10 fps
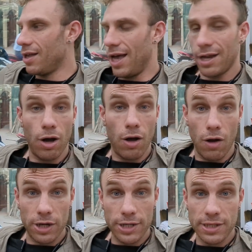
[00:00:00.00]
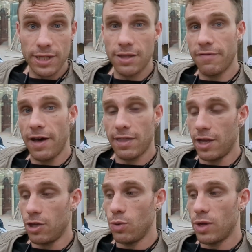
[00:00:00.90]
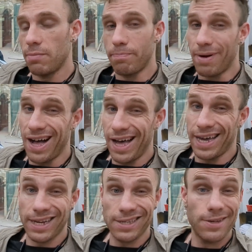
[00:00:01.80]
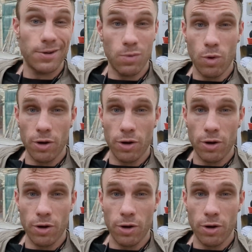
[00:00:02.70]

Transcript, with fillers: And honestly, the fact that you can buy an extended